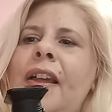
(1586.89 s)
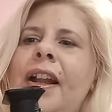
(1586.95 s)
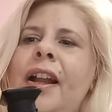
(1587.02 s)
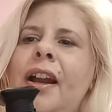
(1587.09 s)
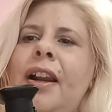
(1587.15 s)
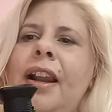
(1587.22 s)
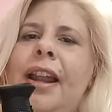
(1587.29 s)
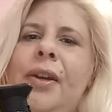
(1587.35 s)
The
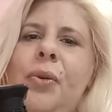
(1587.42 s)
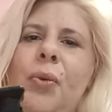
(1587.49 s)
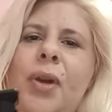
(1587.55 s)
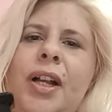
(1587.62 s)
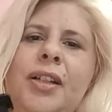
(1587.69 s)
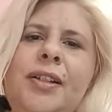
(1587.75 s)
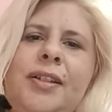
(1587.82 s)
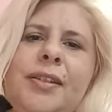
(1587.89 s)
Guerlain
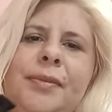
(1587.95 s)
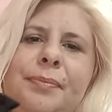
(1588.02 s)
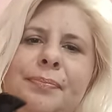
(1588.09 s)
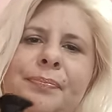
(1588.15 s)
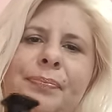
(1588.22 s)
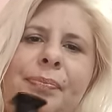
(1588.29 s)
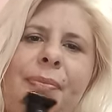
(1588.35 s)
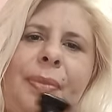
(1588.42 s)
ones,
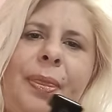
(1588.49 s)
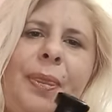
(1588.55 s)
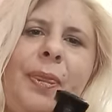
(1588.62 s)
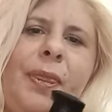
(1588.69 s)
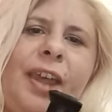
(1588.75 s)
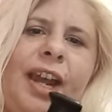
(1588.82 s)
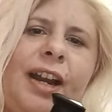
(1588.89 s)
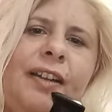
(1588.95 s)

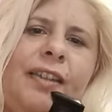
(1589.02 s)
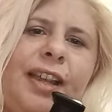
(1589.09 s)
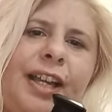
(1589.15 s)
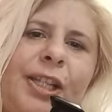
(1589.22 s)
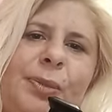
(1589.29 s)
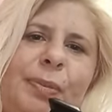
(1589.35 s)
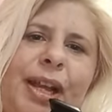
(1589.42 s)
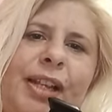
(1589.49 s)
they are the
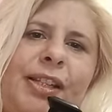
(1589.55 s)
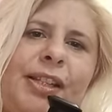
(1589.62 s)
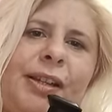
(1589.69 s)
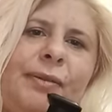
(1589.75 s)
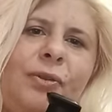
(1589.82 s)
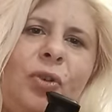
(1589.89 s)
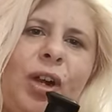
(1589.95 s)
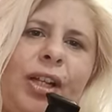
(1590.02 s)

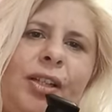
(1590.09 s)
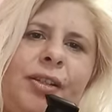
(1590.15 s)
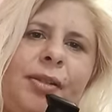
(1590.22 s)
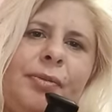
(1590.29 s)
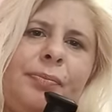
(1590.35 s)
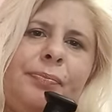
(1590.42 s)
expensive ones.